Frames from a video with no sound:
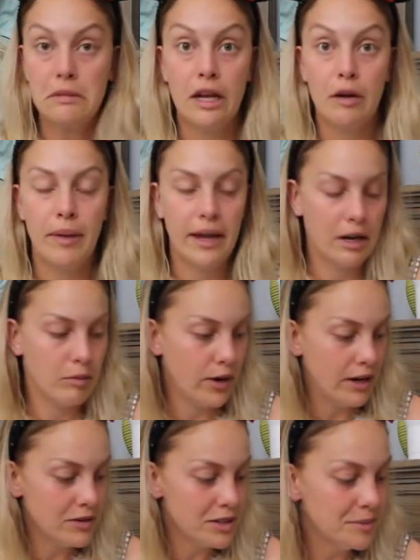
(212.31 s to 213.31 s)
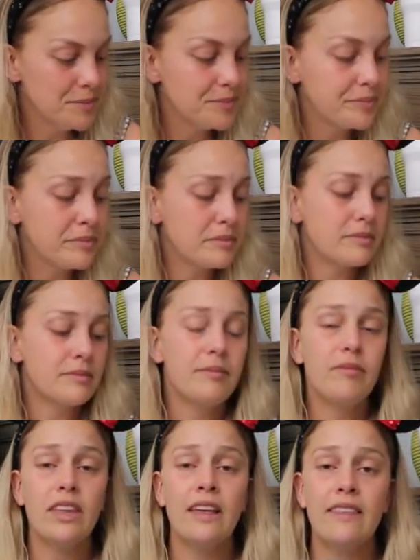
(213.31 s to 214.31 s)
And I'm banging them around.
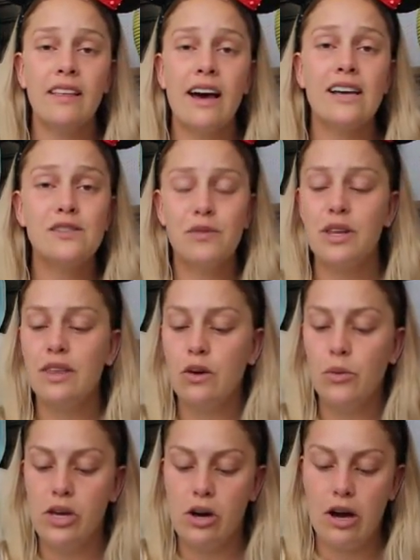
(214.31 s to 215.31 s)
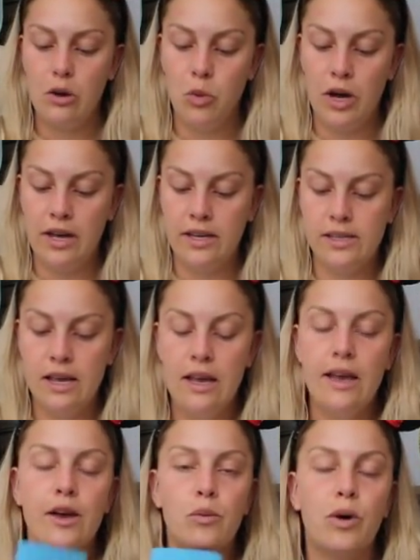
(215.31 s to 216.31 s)
The last free thing we got was
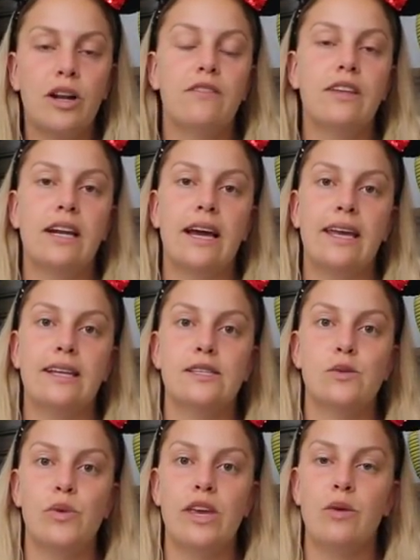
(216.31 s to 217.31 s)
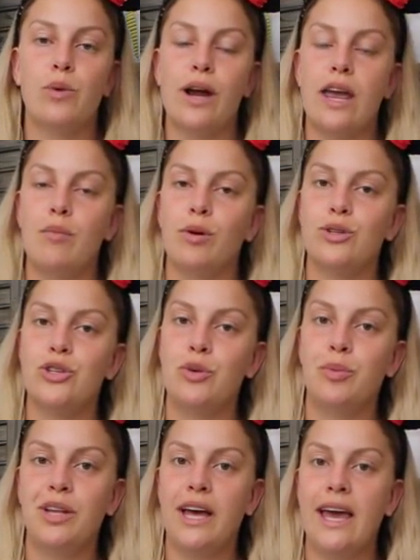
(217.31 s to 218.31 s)
one of the nights we were able to
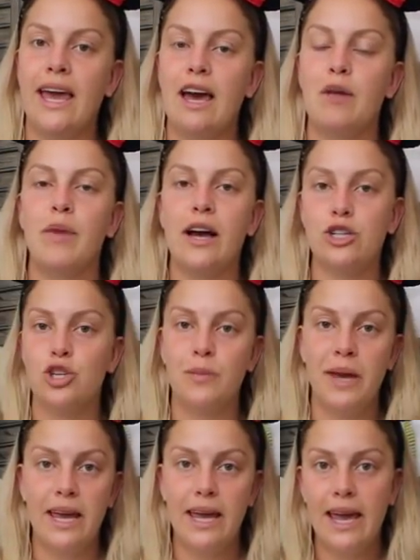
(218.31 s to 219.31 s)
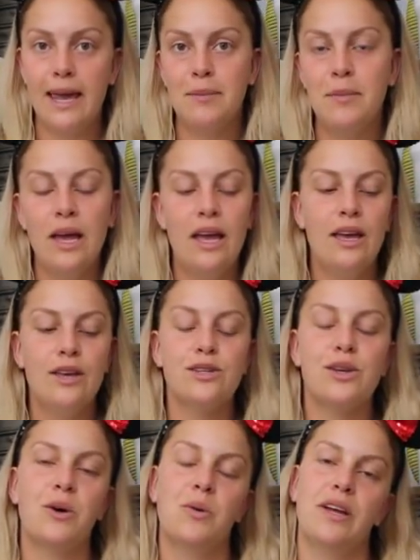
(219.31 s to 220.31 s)
play a match or mate game.
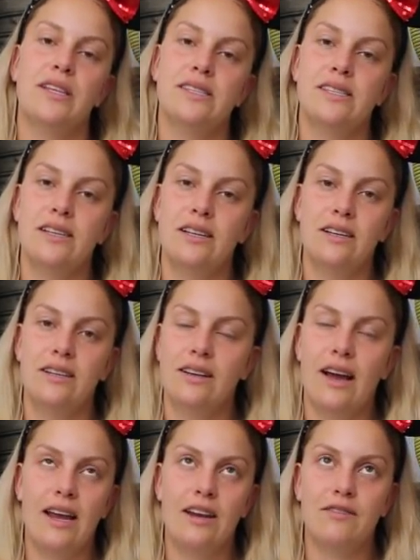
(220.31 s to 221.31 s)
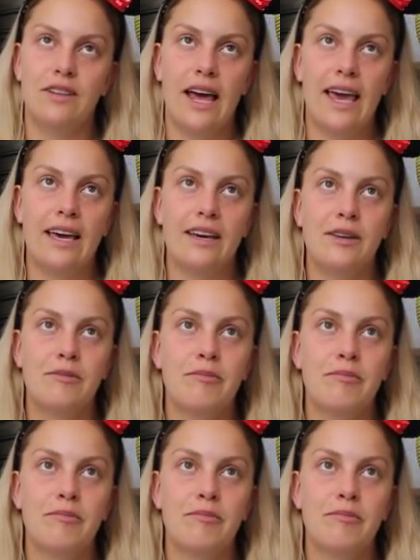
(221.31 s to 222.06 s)
So it's kind of like,